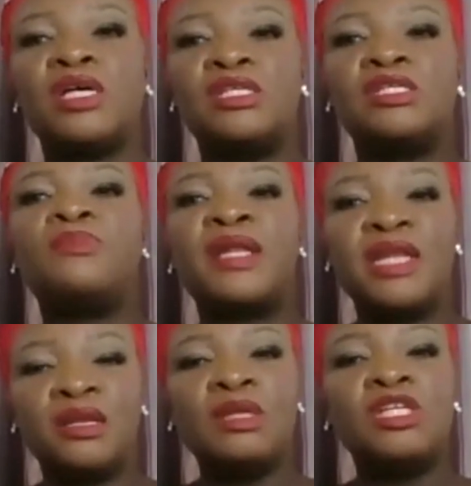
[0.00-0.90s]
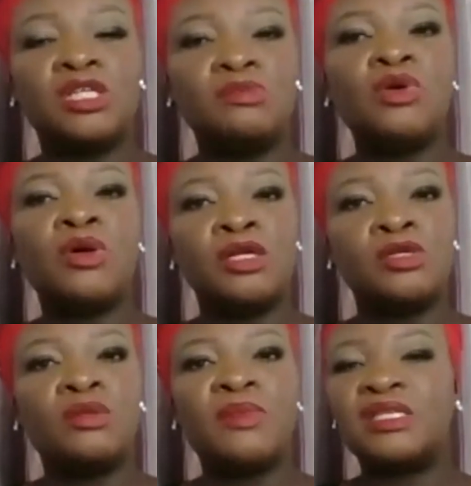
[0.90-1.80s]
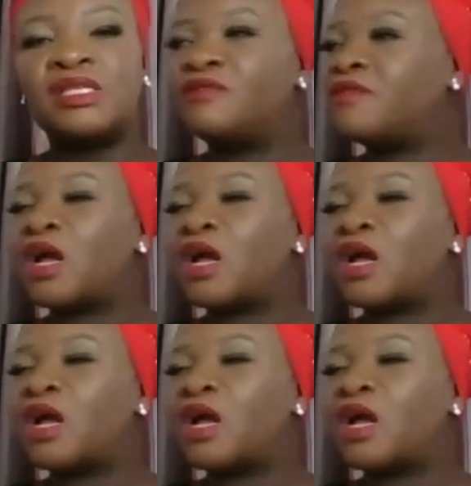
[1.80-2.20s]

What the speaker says: assist. But let me just be honest with myself.